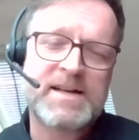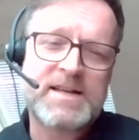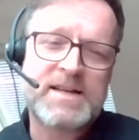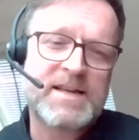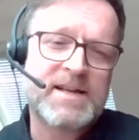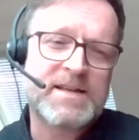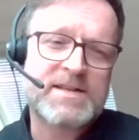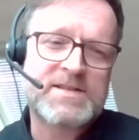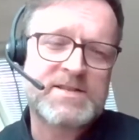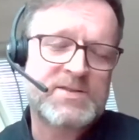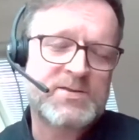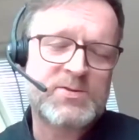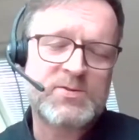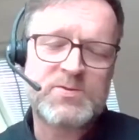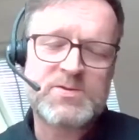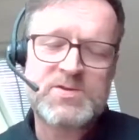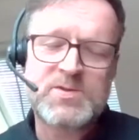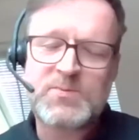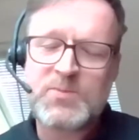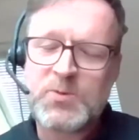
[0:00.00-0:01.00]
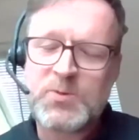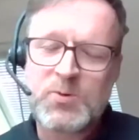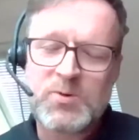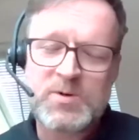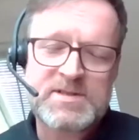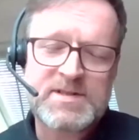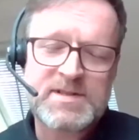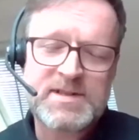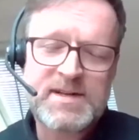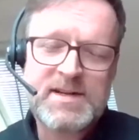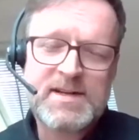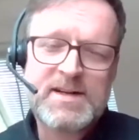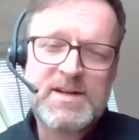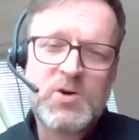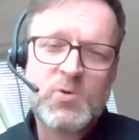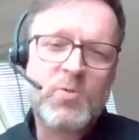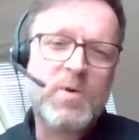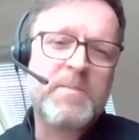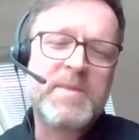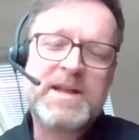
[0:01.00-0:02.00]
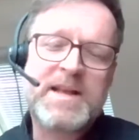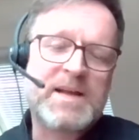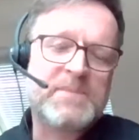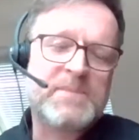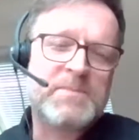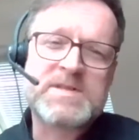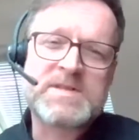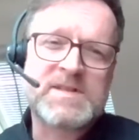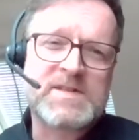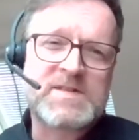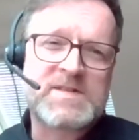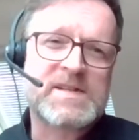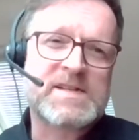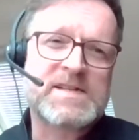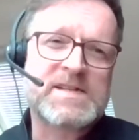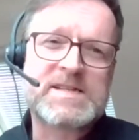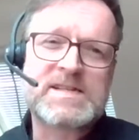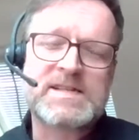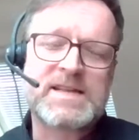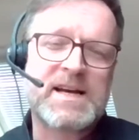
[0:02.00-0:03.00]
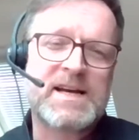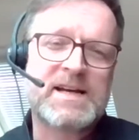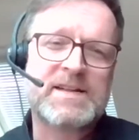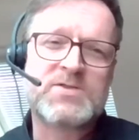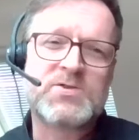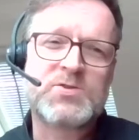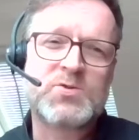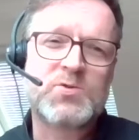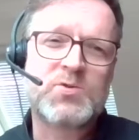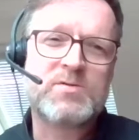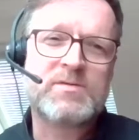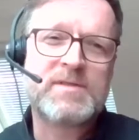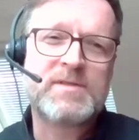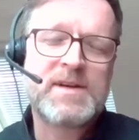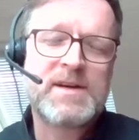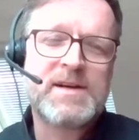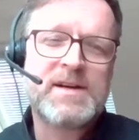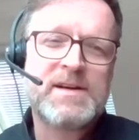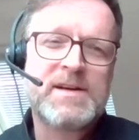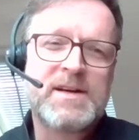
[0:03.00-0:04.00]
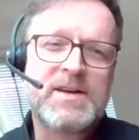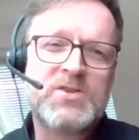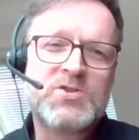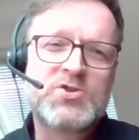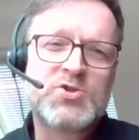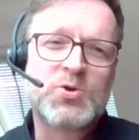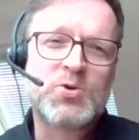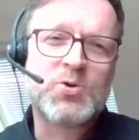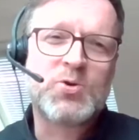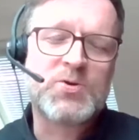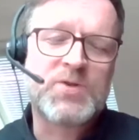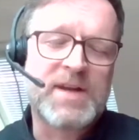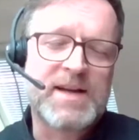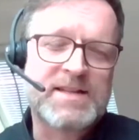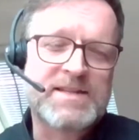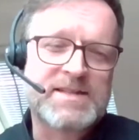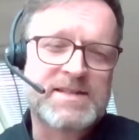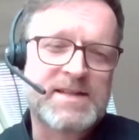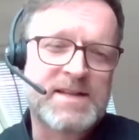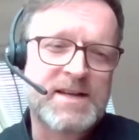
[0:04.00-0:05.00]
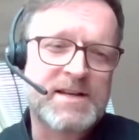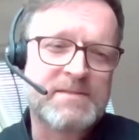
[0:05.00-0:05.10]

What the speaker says: I think it's to support women-led businesses, to ensure that